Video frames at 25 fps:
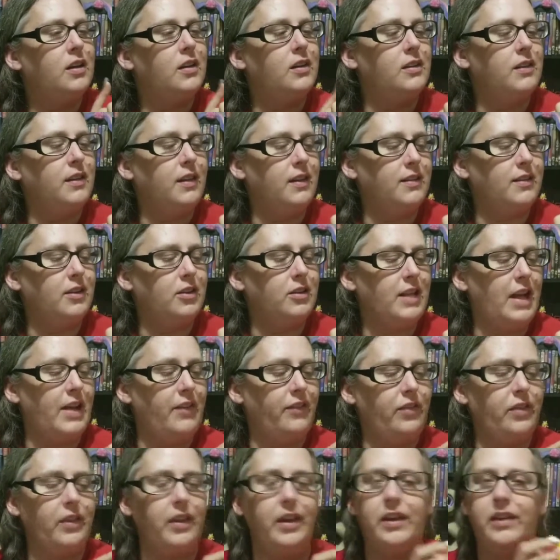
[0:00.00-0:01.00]
These are
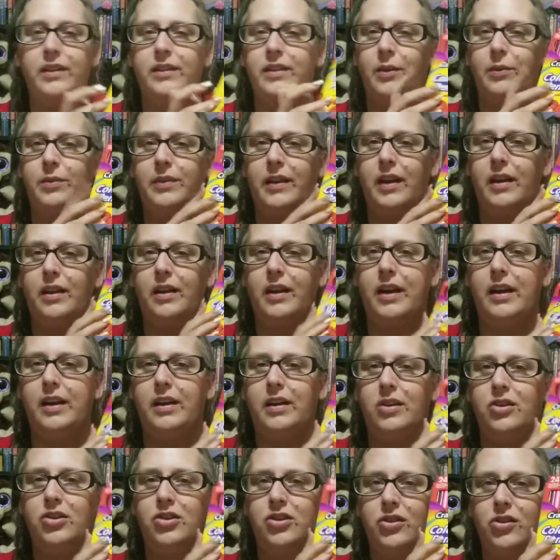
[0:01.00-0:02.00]
definitely something I
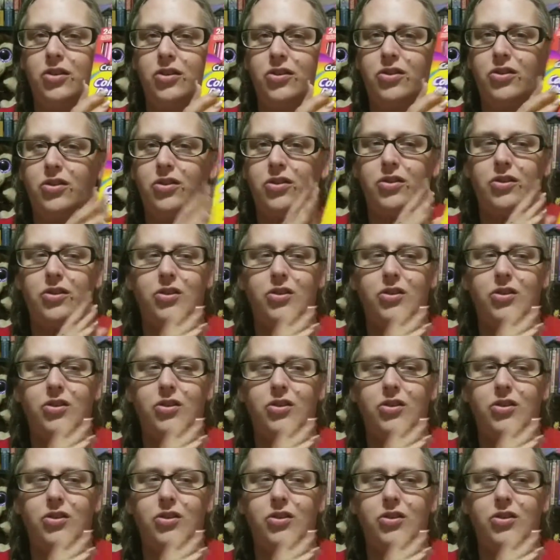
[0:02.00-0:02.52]
can just,